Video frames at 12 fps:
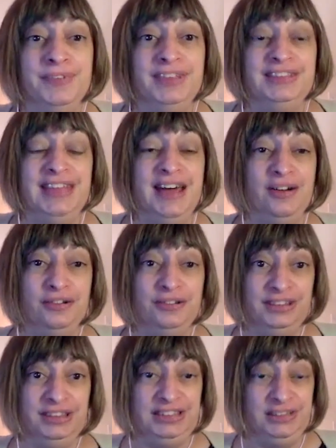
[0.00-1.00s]
Now,
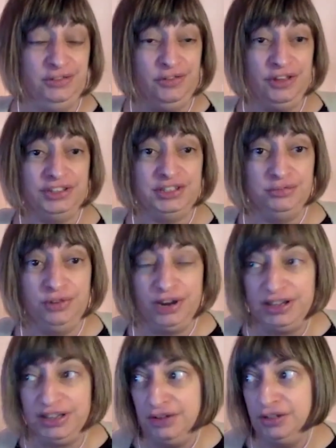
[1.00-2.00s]
let's give the Vols some
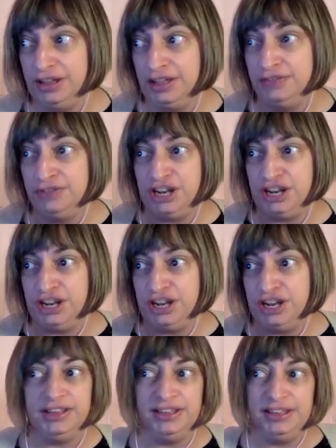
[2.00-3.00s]
credit here. Like, if Jalen
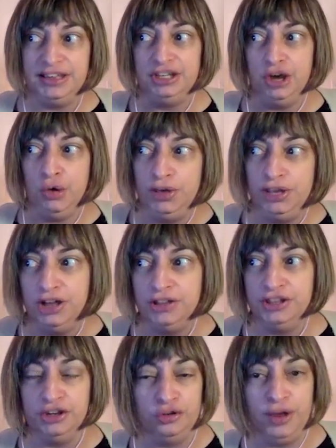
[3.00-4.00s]
Wright can get going on
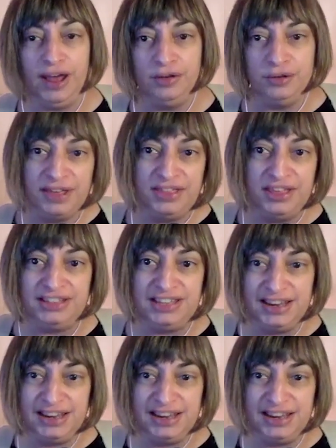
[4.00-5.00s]
the ground, I think
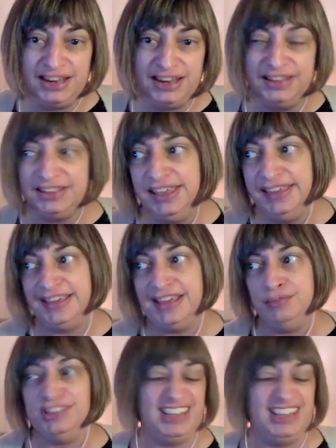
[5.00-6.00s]
Tennessee can keep this
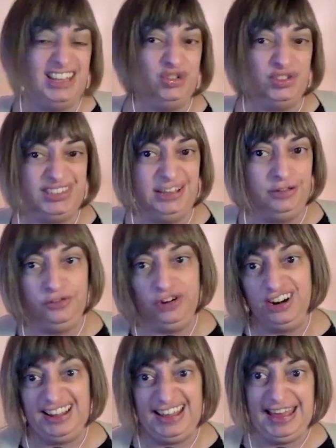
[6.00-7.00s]
interesting for a
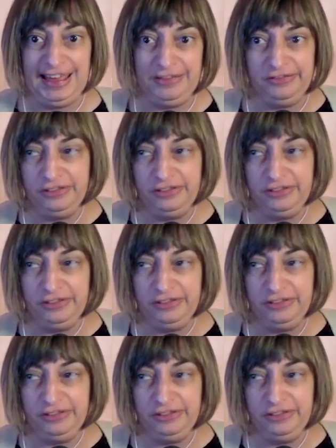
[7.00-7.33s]
half.